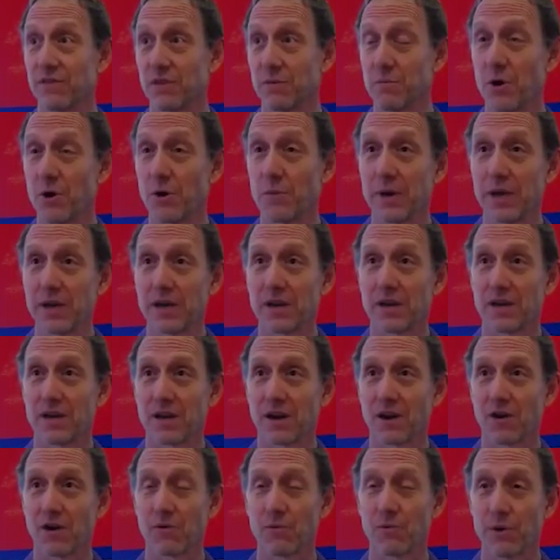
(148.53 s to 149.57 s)
the moment,
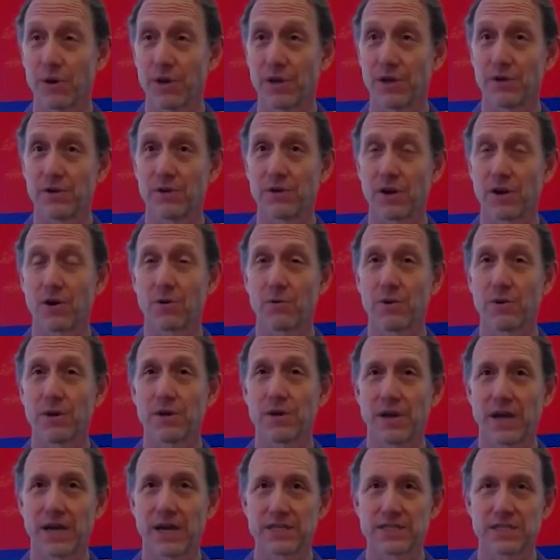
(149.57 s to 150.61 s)
our real our
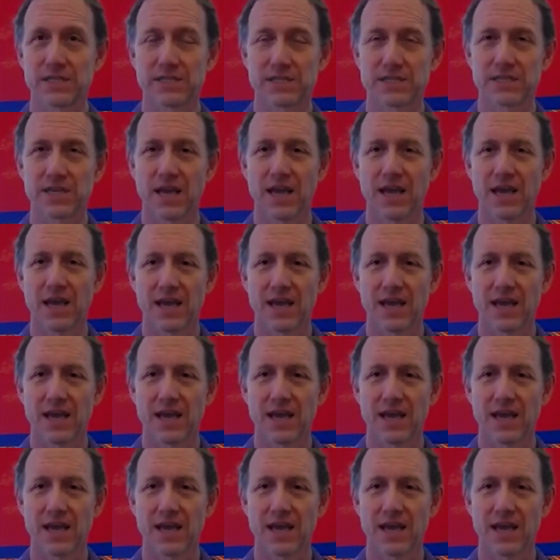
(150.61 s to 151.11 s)
real essence,